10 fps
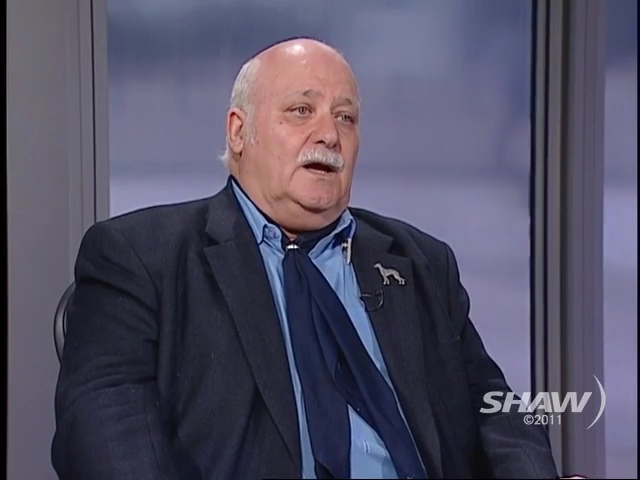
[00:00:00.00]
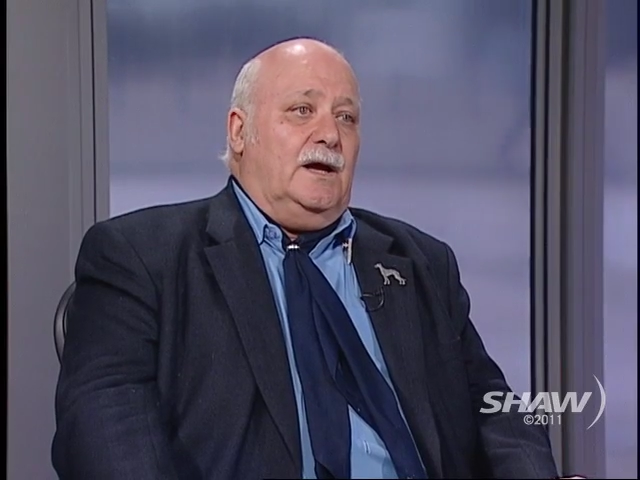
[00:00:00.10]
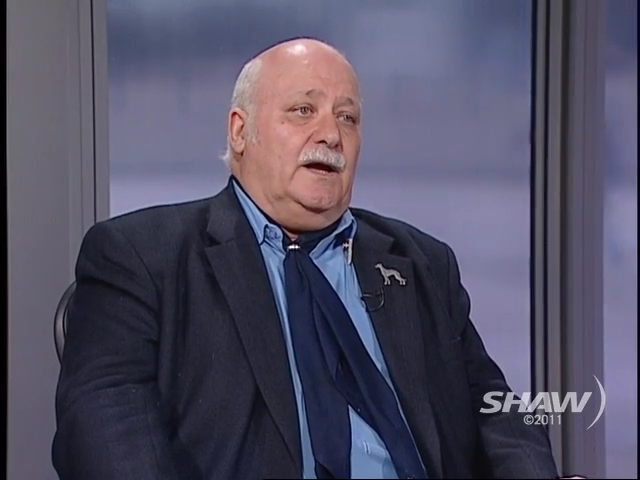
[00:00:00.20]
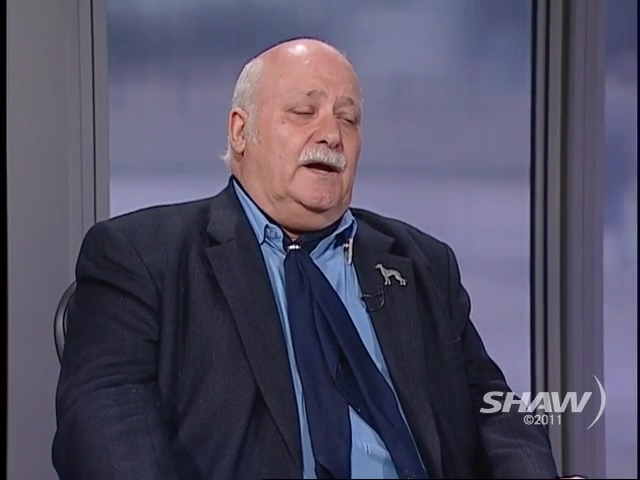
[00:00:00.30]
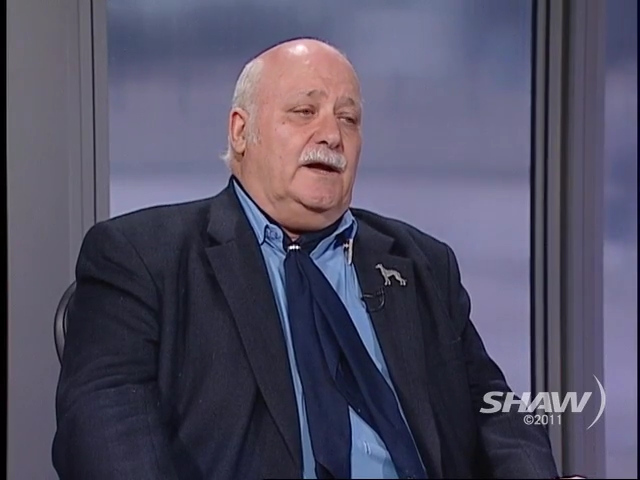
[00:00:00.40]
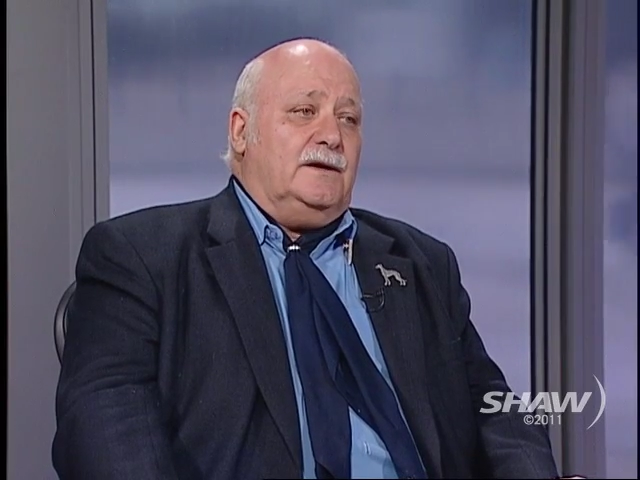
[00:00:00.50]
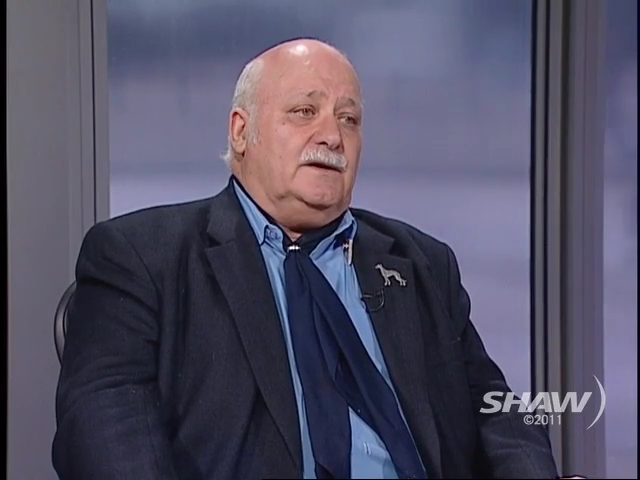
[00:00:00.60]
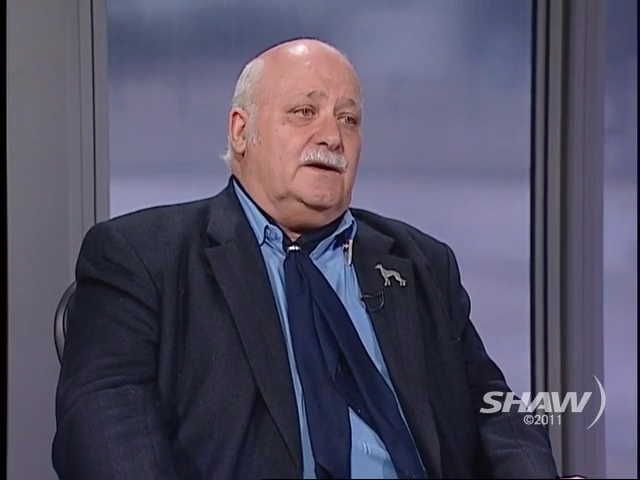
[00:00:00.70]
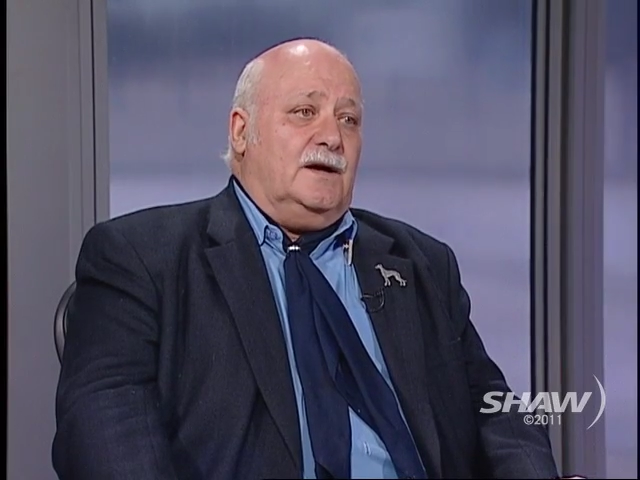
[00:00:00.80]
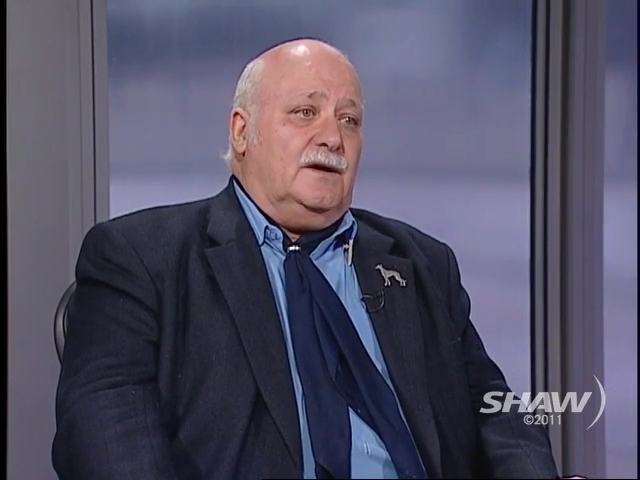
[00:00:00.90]

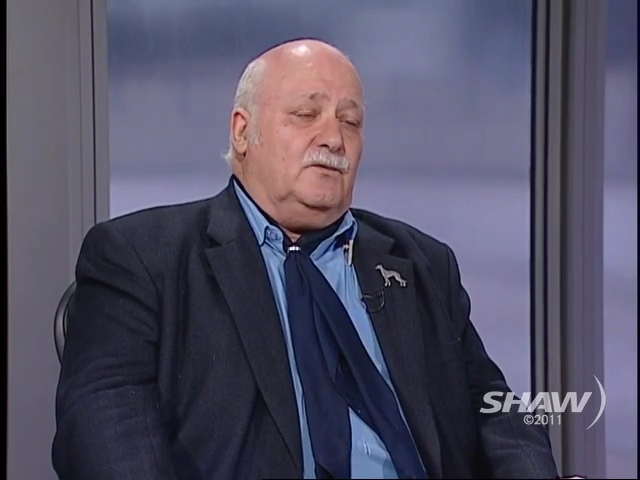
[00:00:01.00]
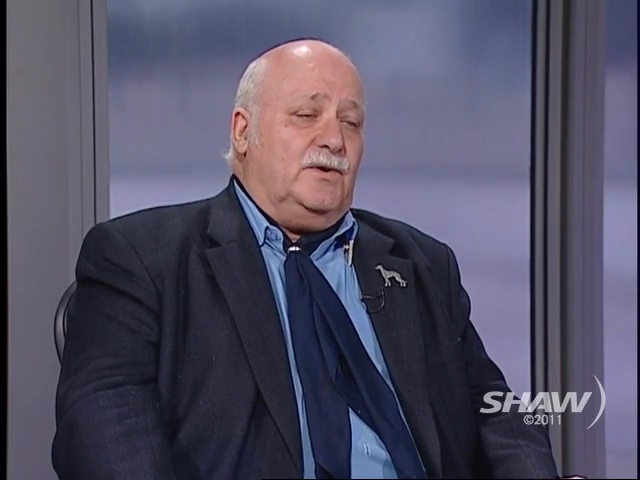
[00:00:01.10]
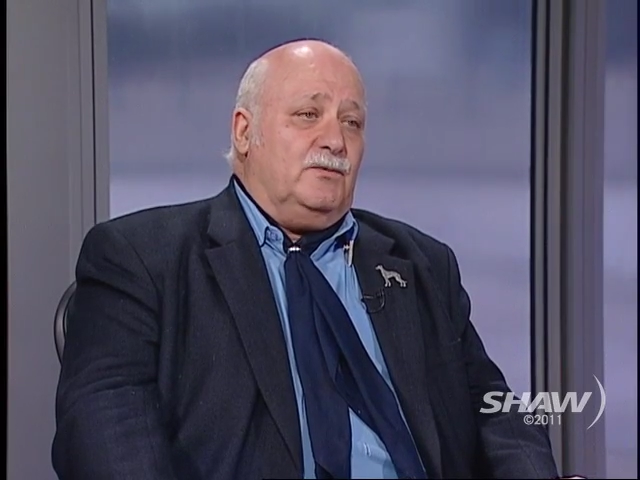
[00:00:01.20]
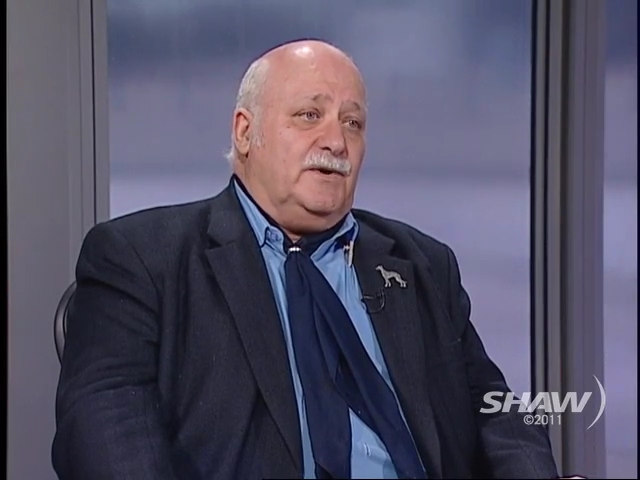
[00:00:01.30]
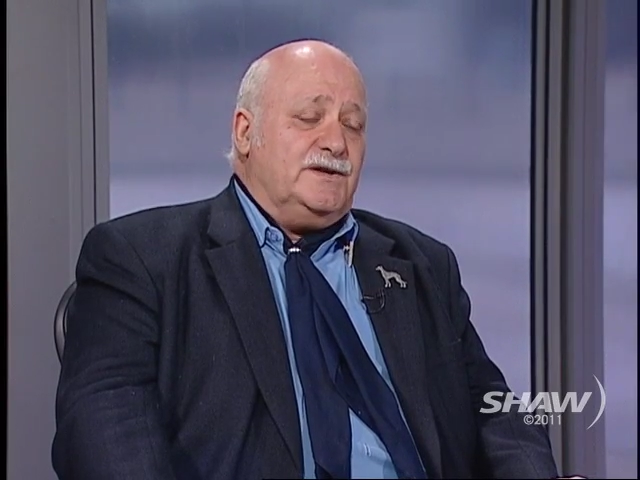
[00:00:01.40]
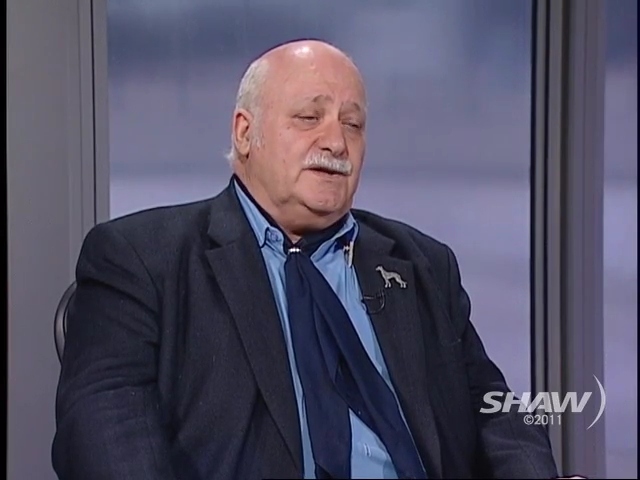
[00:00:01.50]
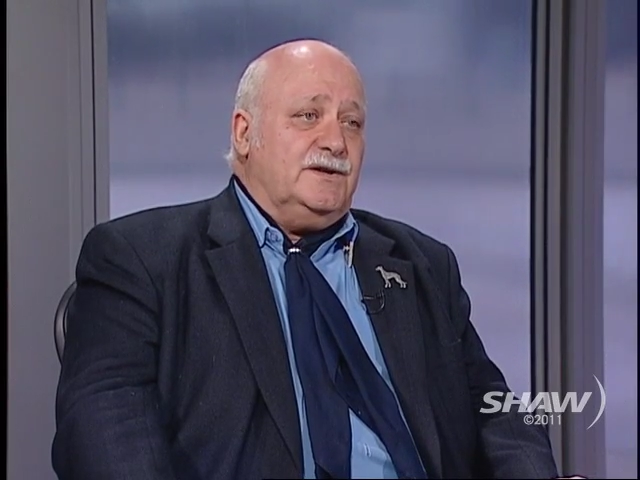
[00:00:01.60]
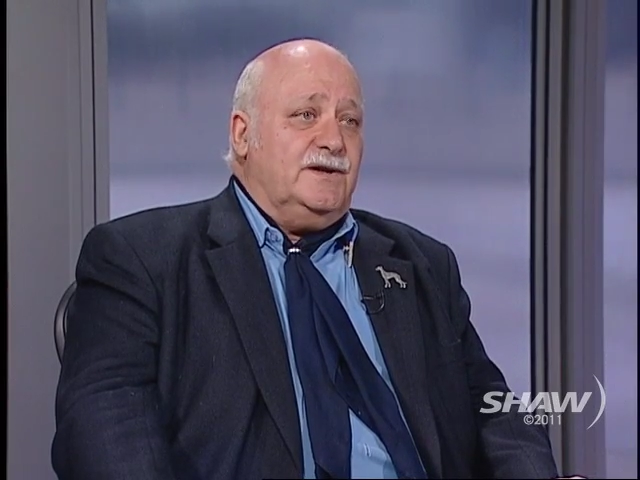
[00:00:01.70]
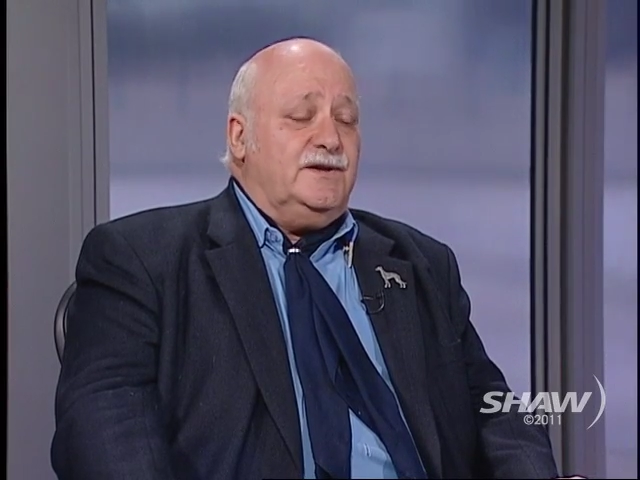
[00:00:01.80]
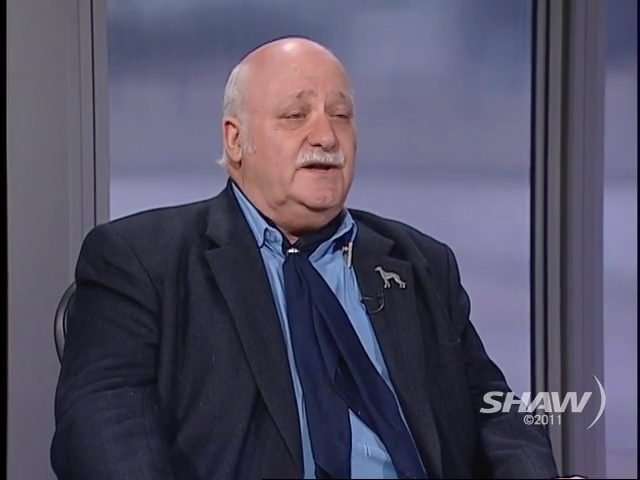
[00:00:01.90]
And uh, we reasoned that